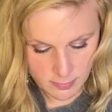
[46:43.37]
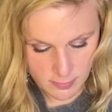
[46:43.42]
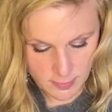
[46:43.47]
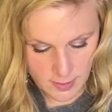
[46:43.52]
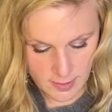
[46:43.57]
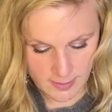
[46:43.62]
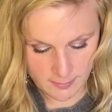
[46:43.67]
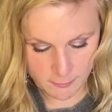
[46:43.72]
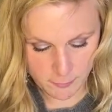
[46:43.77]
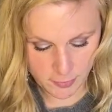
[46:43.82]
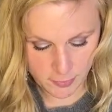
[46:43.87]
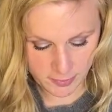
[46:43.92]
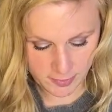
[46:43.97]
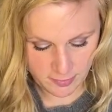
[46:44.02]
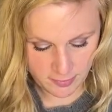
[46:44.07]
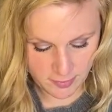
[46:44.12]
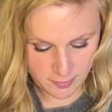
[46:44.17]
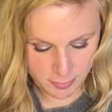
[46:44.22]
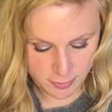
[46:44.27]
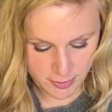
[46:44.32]
I'm really
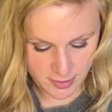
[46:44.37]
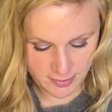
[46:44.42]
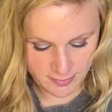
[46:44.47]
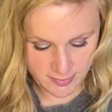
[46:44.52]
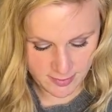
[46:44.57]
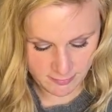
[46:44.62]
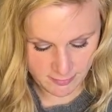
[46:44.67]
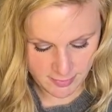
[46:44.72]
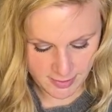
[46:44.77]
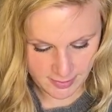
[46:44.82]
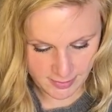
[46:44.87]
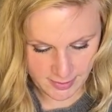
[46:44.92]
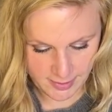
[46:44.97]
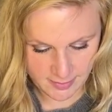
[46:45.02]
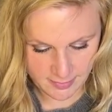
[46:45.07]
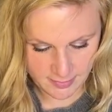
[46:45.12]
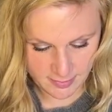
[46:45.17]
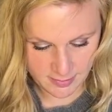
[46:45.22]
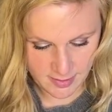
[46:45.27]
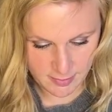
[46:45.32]
surprised that Riley
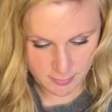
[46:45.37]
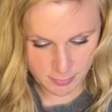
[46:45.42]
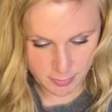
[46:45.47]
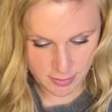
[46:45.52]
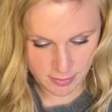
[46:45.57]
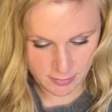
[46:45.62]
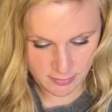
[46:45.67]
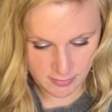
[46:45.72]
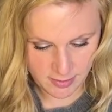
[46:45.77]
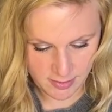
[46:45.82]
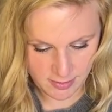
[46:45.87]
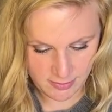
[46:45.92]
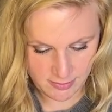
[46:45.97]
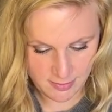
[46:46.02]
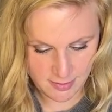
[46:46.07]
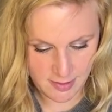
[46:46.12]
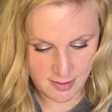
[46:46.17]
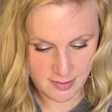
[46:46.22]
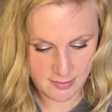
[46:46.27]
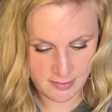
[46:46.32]
has not barked yet, you
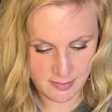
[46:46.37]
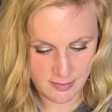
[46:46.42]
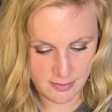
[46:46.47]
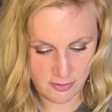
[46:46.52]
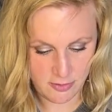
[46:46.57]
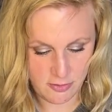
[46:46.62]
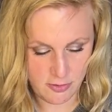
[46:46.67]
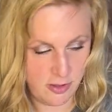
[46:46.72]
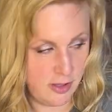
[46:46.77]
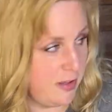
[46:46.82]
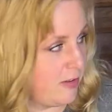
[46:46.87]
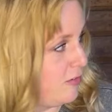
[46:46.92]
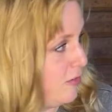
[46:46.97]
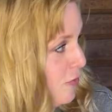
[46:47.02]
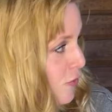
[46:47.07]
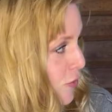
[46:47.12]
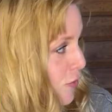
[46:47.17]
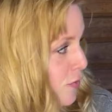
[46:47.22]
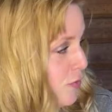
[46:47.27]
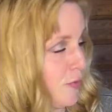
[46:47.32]
guys, because she is
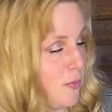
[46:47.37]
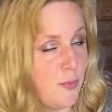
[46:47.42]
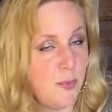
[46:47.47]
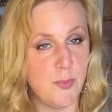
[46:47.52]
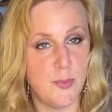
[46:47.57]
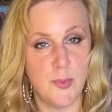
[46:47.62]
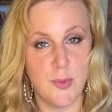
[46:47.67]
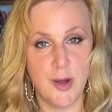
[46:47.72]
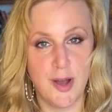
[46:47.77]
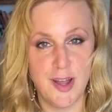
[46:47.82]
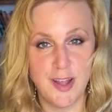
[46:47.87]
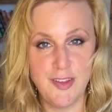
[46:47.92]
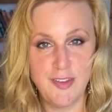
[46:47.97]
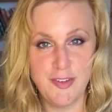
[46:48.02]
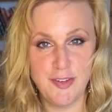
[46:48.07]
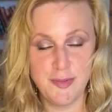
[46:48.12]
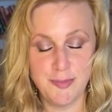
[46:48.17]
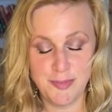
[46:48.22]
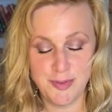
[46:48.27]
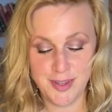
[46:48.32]
just
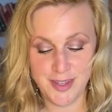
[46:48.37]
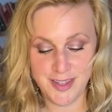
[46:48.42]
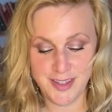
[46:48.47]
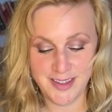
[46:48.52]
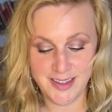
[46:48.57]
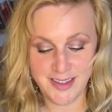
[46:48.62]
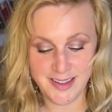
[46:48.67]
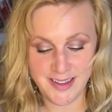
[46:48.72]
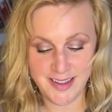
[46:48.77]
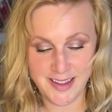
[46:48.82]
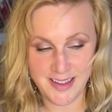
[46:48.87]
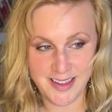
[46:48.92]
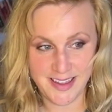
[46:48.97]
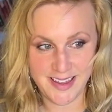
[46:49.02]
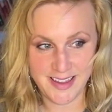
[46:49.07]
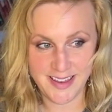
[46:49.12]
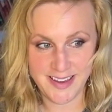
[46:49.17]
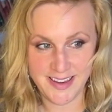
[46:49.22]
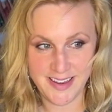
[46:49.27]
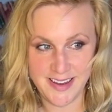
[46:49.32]
watching me,
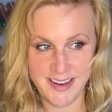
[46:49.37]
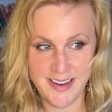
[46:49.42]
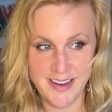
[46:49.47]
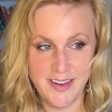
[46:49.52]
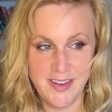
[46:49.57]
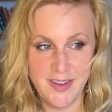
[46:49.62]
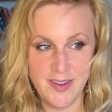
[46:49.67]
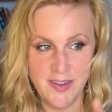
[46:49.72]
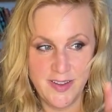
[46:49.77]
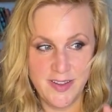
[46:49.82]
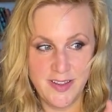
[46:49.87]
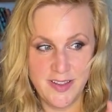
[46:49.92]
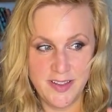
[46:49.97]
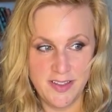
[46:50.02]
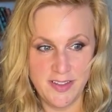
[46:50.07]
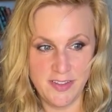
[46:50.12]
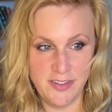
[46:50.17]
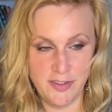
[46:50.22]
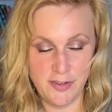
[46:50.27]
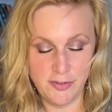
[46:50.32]
and
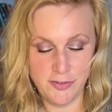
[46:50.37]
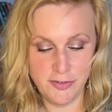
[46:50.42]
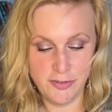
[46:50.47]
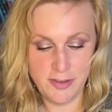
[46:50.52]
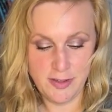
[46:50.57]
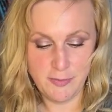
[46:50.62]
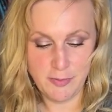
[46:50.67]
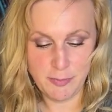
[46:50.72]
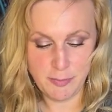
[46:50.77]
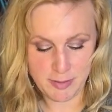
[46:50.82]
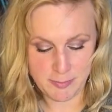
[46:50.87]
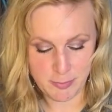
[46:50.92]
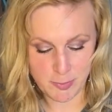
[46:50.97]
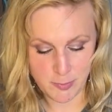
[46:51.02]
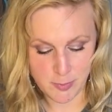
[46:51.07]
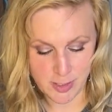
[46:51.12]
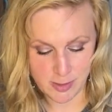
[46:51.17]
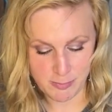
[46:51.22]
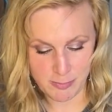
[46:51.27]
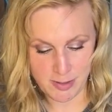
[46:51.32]
usually when people
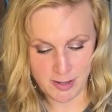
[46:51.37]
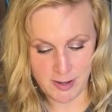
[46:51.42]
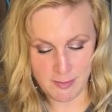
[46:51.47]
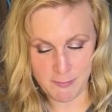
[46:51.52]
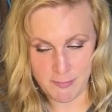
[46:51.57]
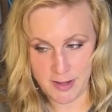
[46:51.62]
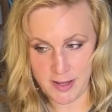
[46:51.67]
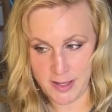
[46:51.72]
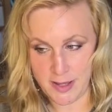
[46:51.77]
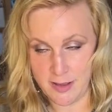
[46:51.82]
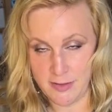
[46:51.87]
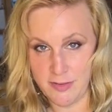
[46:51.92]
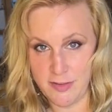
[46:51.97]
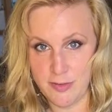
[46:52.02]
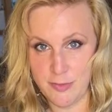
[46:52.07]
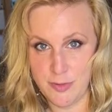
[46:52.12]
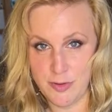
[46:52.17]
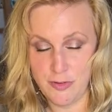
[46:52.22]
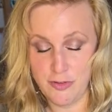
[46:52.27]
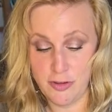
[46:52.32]
walk behind my house
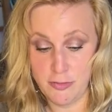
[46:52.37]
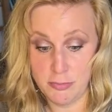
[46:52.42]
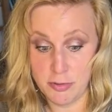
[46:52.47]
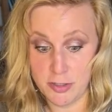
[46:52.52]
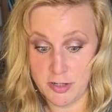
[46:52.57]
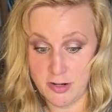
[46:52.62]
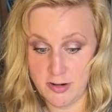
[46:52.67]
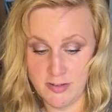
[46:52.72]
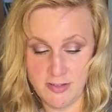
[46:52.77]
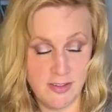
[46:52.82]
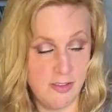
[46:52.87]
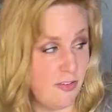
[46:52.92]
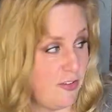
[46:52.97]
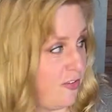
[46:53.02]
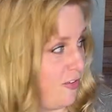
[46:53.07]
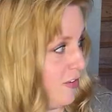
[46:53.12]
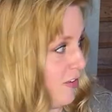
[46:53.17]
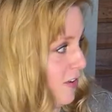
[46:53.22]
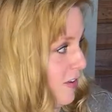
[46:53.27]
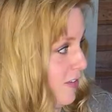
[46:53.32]
is when she barks, and
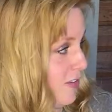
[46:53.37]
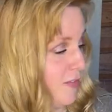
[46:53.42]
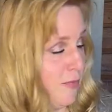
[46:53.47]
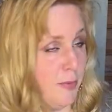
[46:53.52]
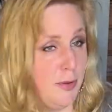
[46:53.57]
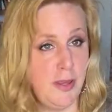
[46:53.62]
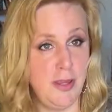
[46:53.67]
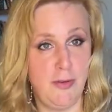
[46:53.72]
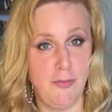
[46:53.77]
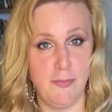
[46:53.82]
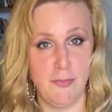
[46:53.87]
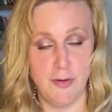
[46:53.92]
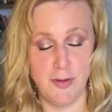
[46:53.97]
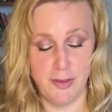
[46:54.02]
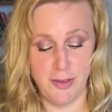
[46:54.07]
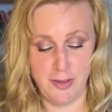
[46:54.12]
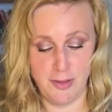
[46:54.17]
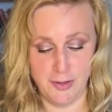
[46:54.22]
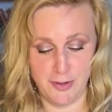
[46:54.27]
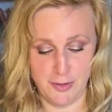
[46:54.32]
she's really,
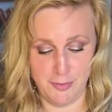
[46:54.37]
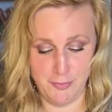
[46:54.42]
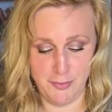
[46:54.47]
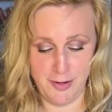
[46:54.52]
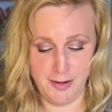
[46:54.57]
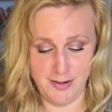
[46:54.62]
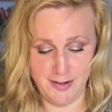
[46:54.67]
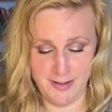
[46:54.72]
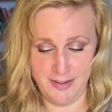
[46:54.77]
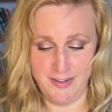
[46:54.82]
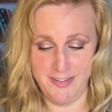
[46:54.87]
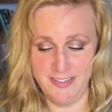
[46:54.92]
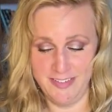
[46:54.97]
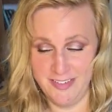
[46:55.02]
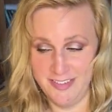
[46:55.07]
really good right now.